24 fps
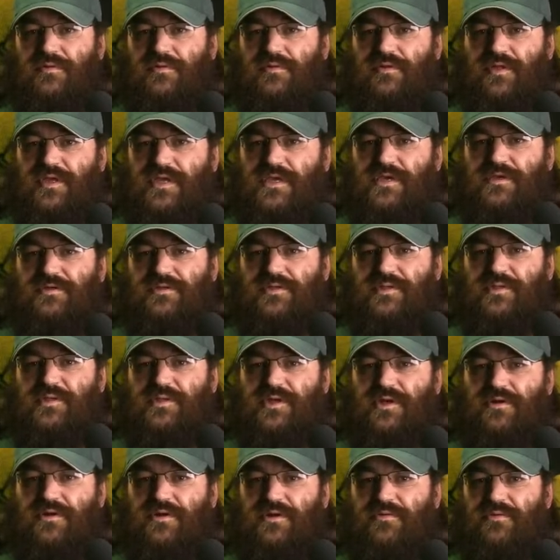the Eagles
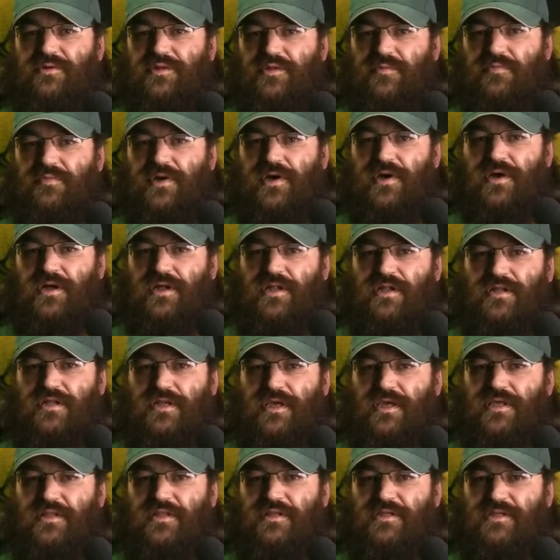started with the ball,
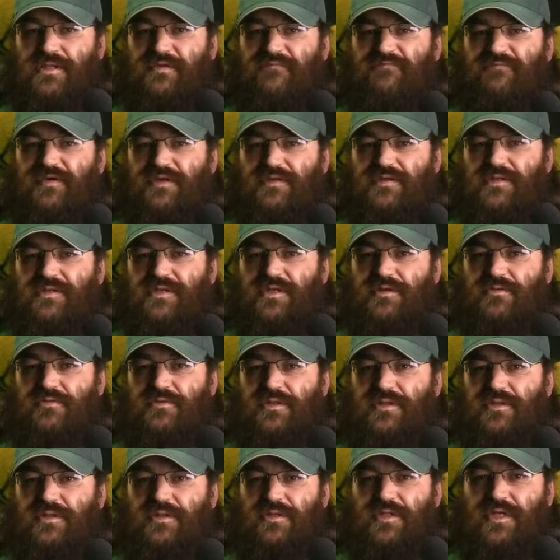and the defense did
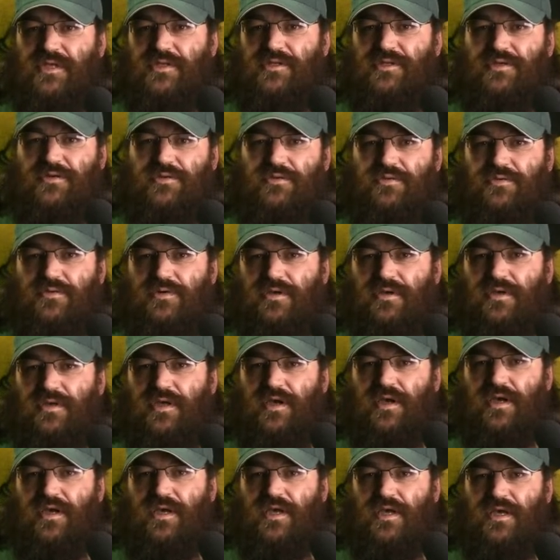what they do,
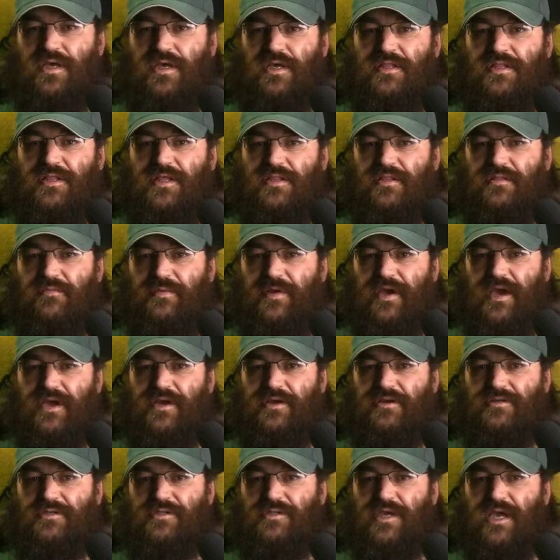and then the
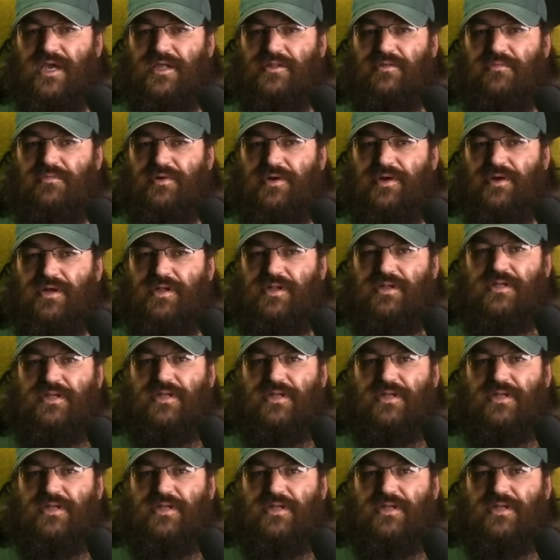Packers got the ball